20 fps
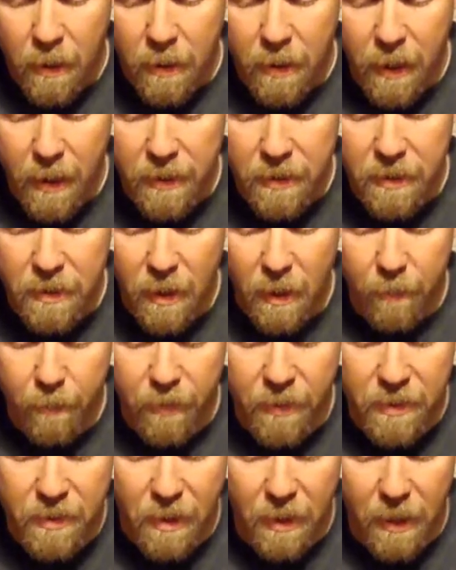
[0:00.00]
Next up
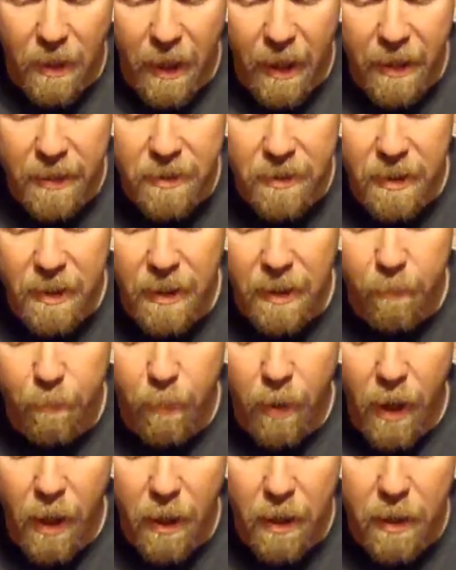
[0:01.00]
is a Lansky
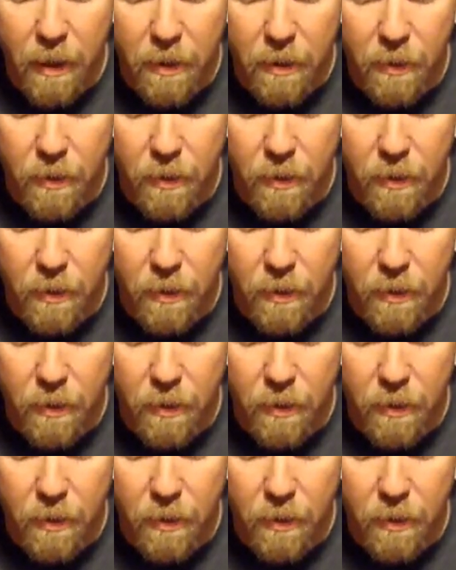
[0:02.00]
puck,